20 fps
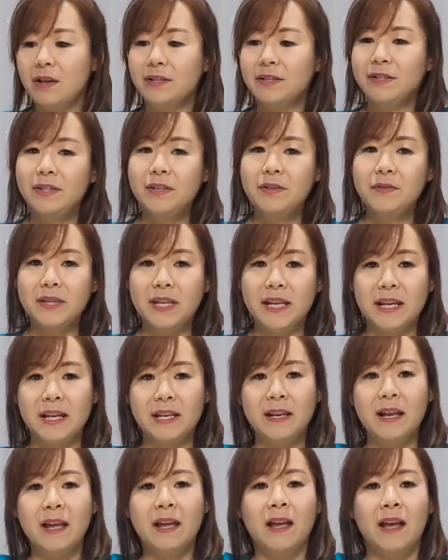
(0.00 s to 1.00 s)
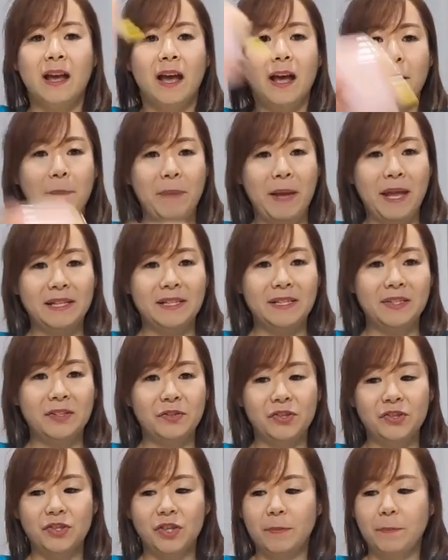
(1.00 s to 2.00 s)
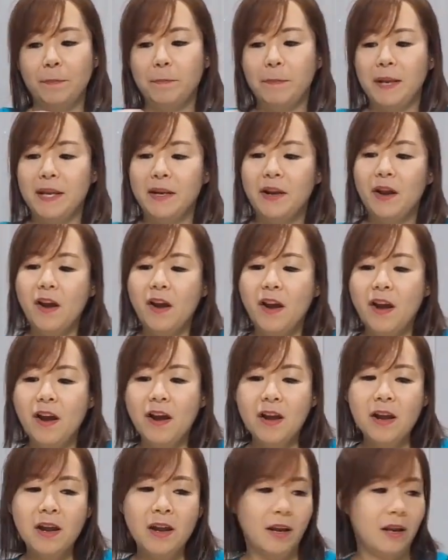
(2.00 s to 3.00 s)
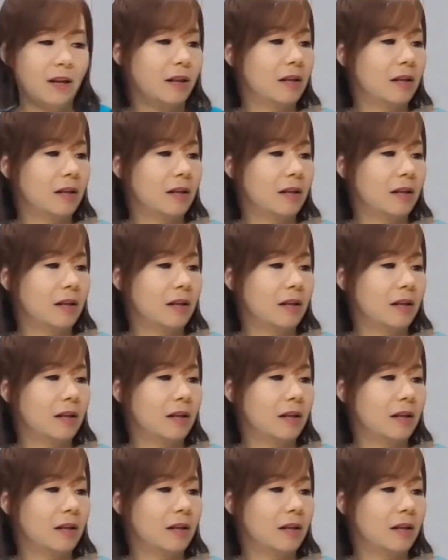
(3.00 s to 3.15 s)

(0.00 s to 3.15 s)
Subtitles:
also need a pencil sharpener,